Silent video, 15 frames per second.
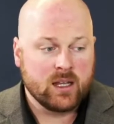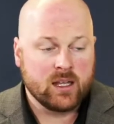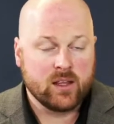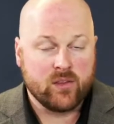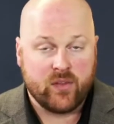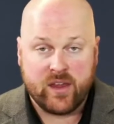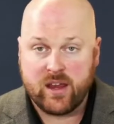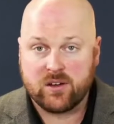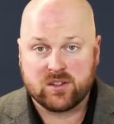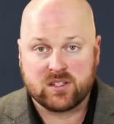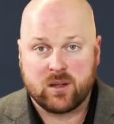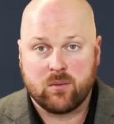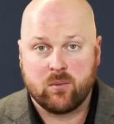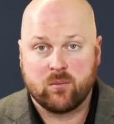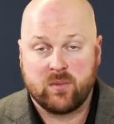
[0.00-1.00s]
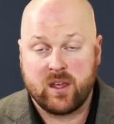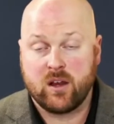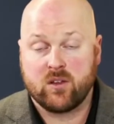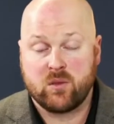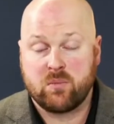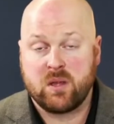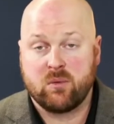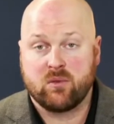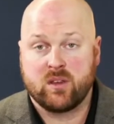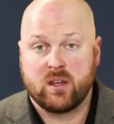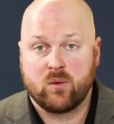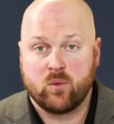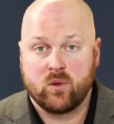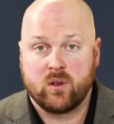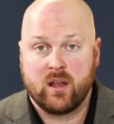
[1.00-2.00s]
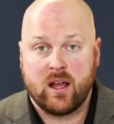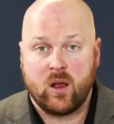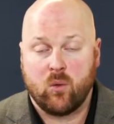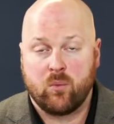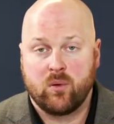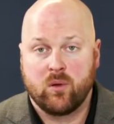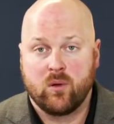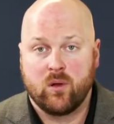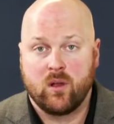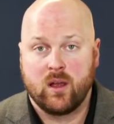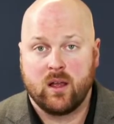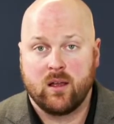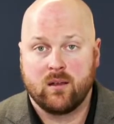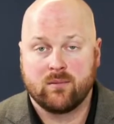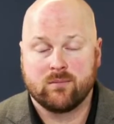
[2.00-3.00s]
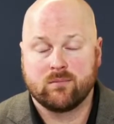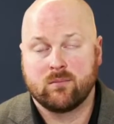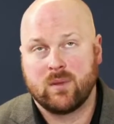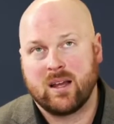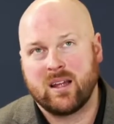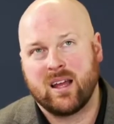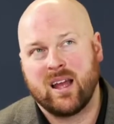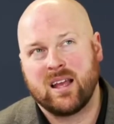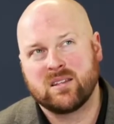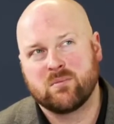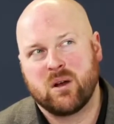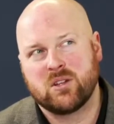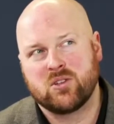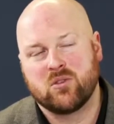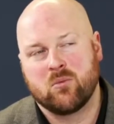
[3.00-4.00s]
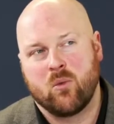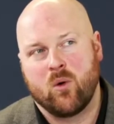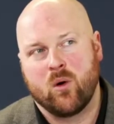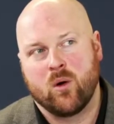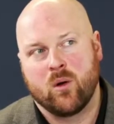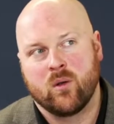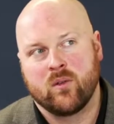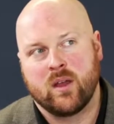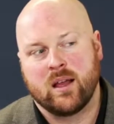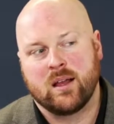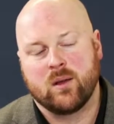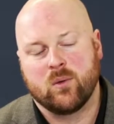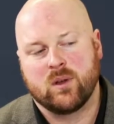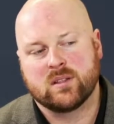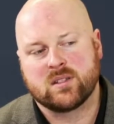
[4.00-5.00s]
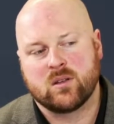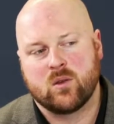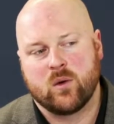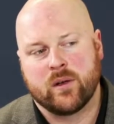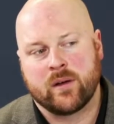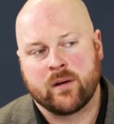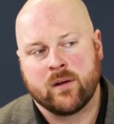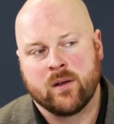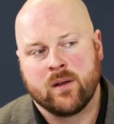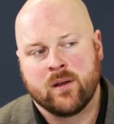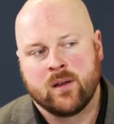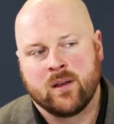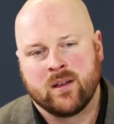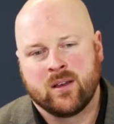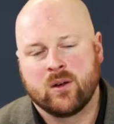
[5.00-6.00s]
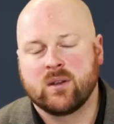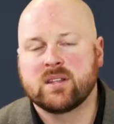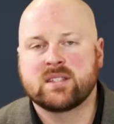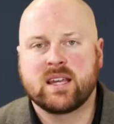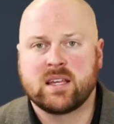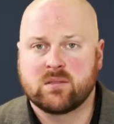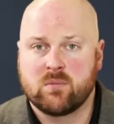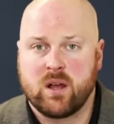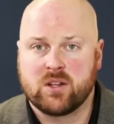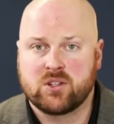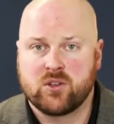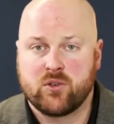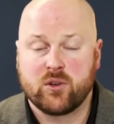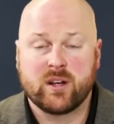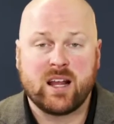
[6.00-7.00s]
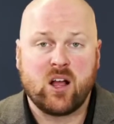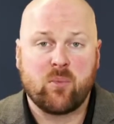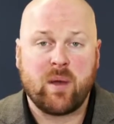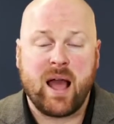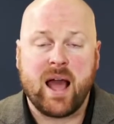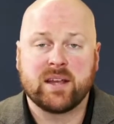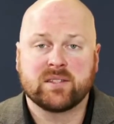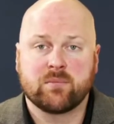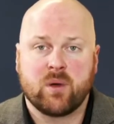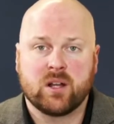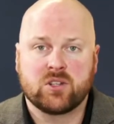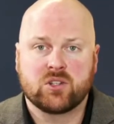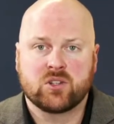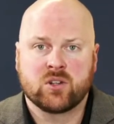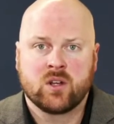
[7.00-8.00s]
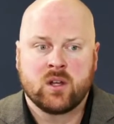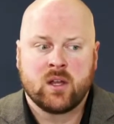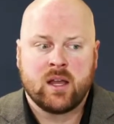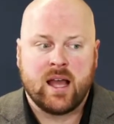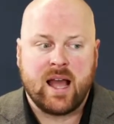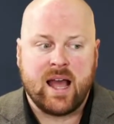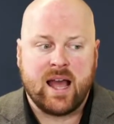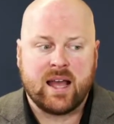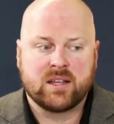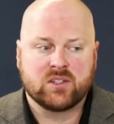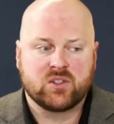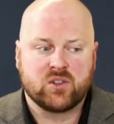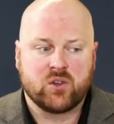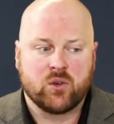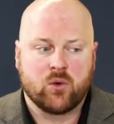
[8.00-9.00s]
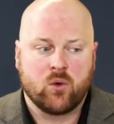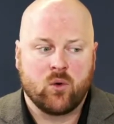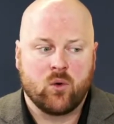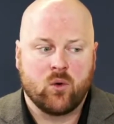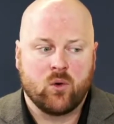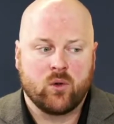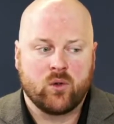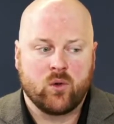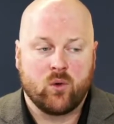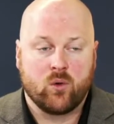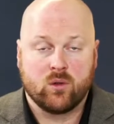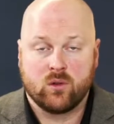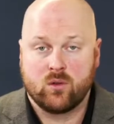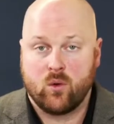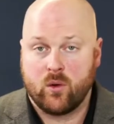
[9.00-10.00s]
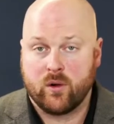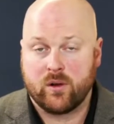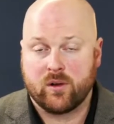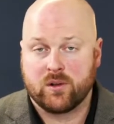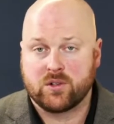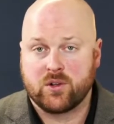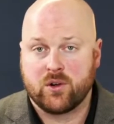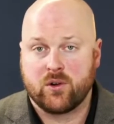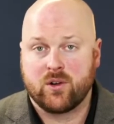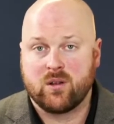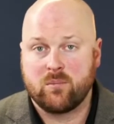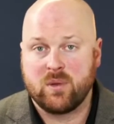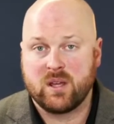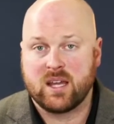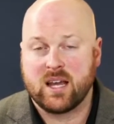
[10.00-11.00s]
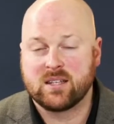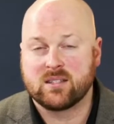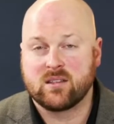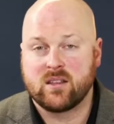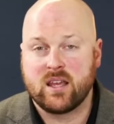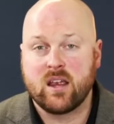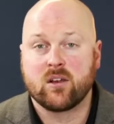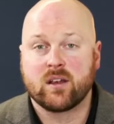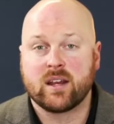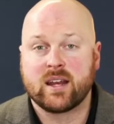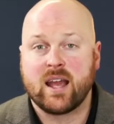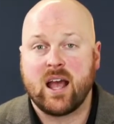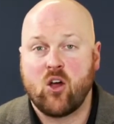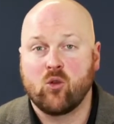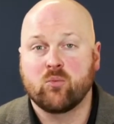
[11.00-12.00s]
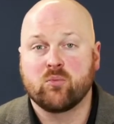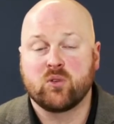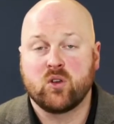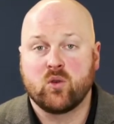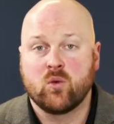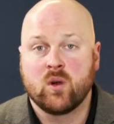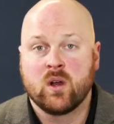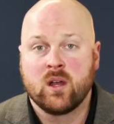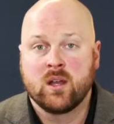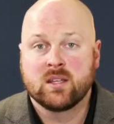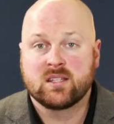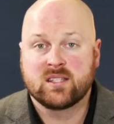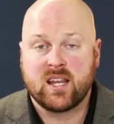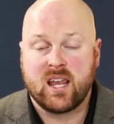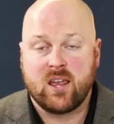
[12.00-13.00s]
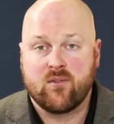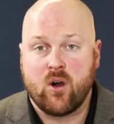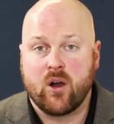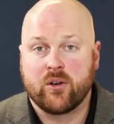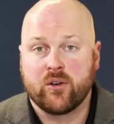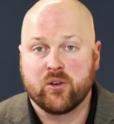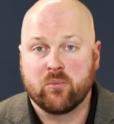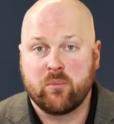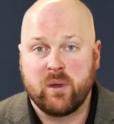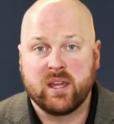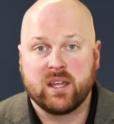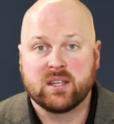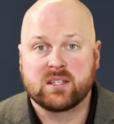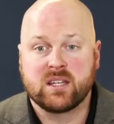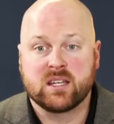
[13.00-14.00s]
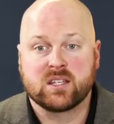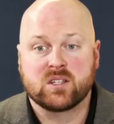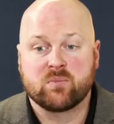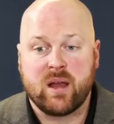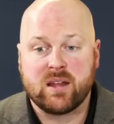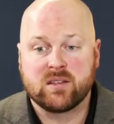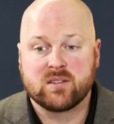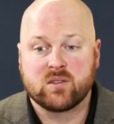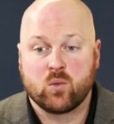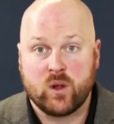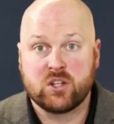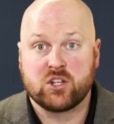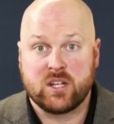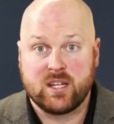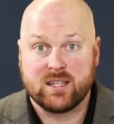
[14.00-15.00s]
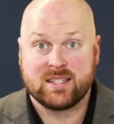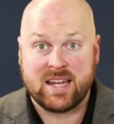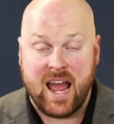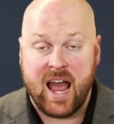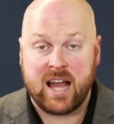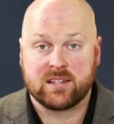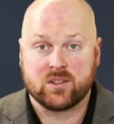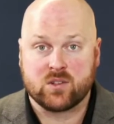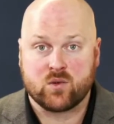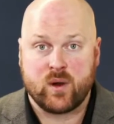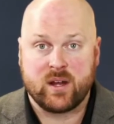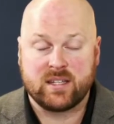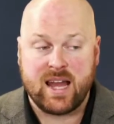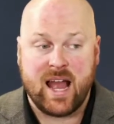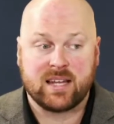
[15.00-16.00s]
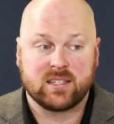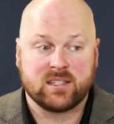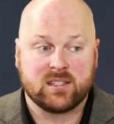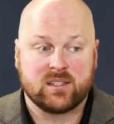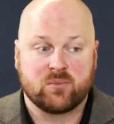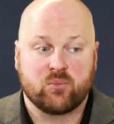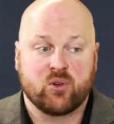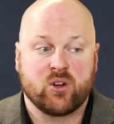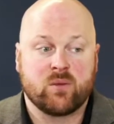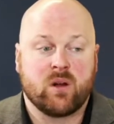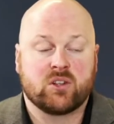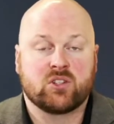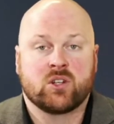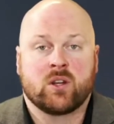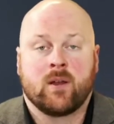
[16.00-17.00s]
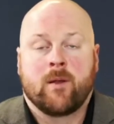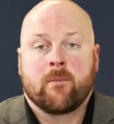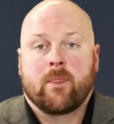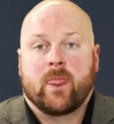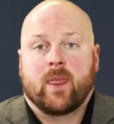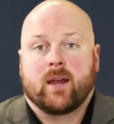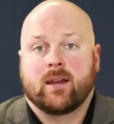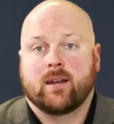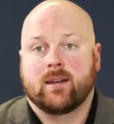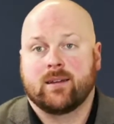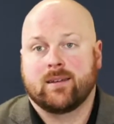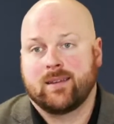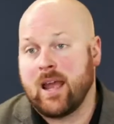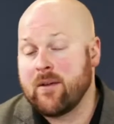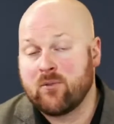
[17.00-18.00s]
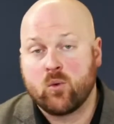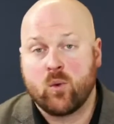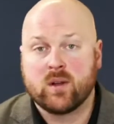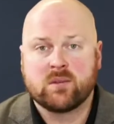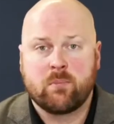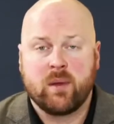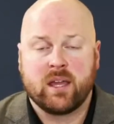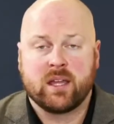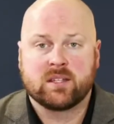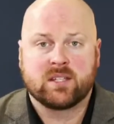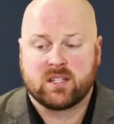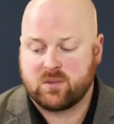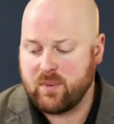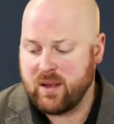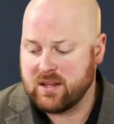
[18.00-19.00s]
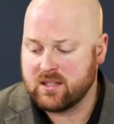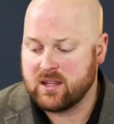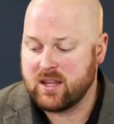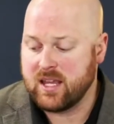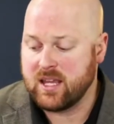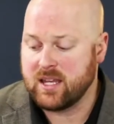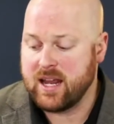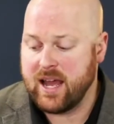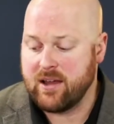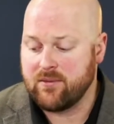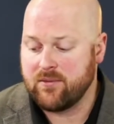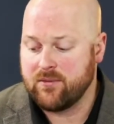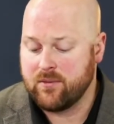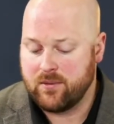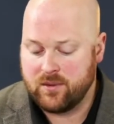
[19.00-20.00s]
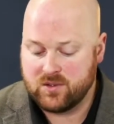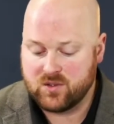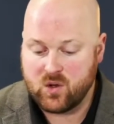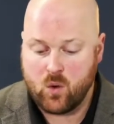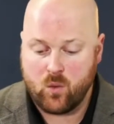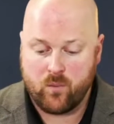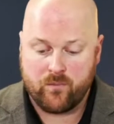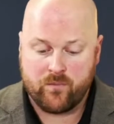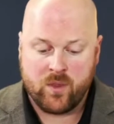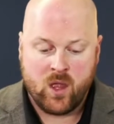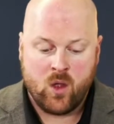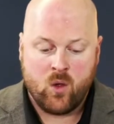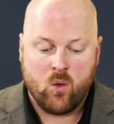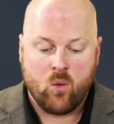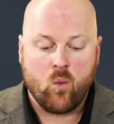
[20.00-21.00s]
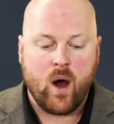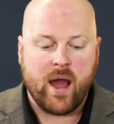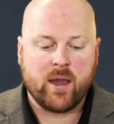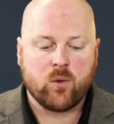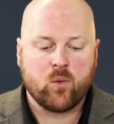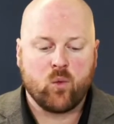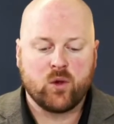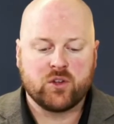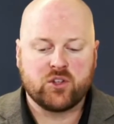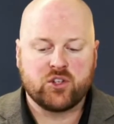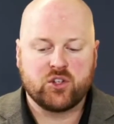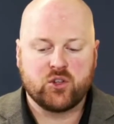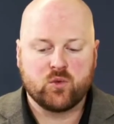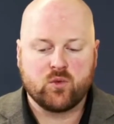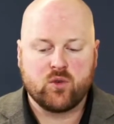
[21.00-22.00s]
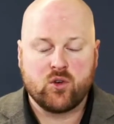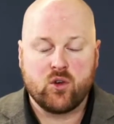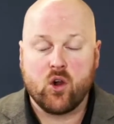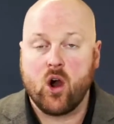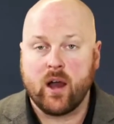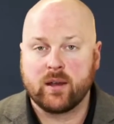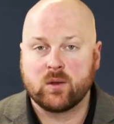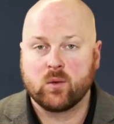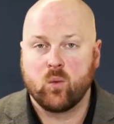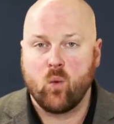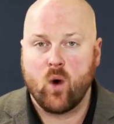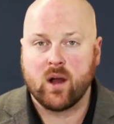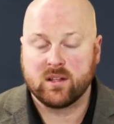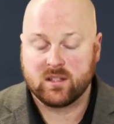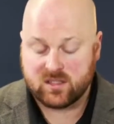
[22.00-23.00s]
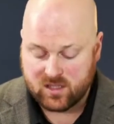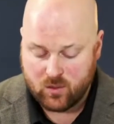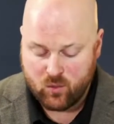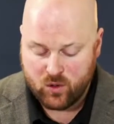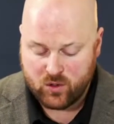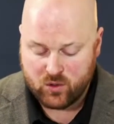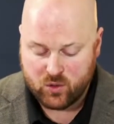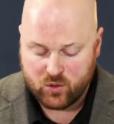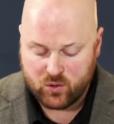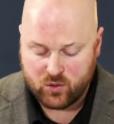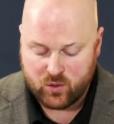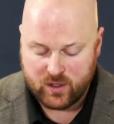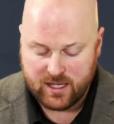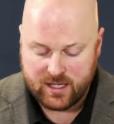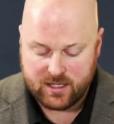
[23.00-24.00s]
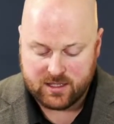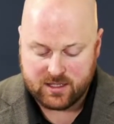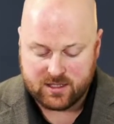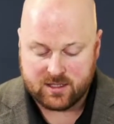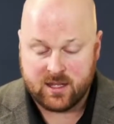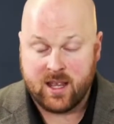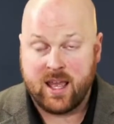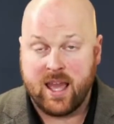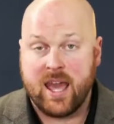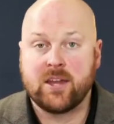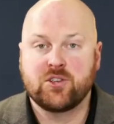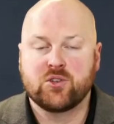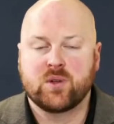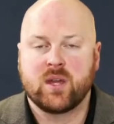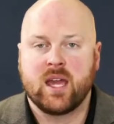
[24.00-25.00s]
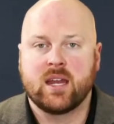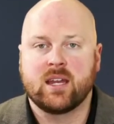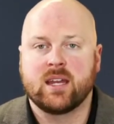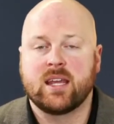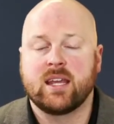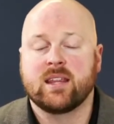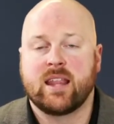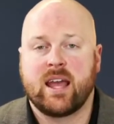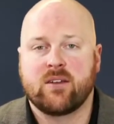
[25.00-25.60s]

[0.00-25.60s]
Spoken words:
They are the people that will help as much or more as a lawyer. Let's say as much. They're going to help as much as your lawyer attorney because they are going to help you save on your biggest expense, which is taxes, right? Taxes is pretty much everyone's biggest expense that they can have. So why would you not want someone who is educated in that